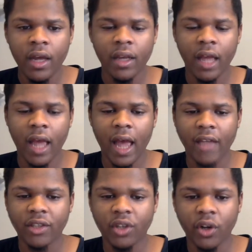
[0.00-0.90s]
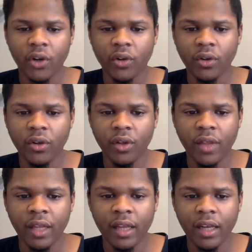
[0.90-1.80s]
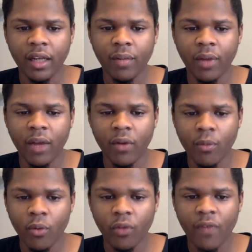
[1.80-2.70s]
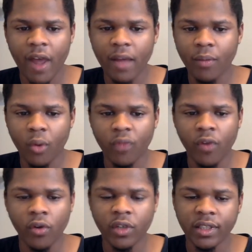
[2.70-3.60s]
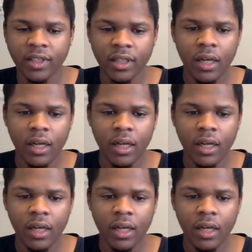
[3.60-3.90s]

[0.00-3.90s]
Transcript: That has to hurt. You'd think that he'd play with more fight, more focus.